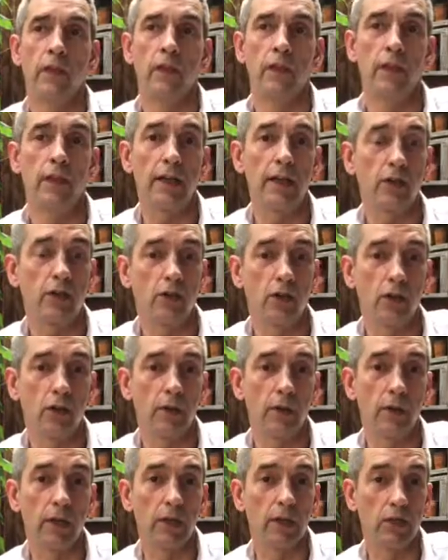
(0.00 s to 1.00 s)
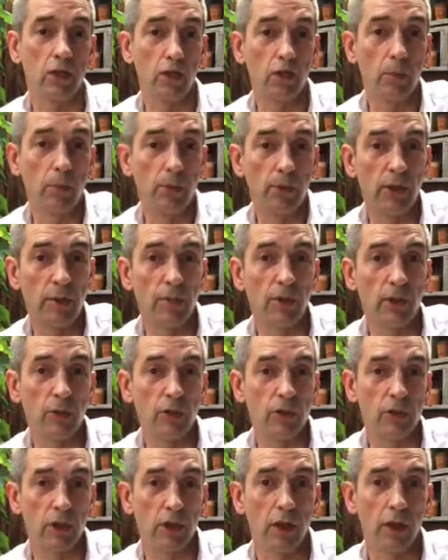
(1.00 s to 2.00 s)
Then the next document is your company
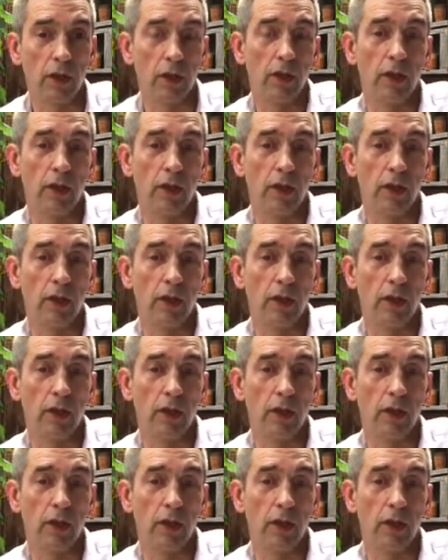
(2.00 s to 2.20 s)
brochure.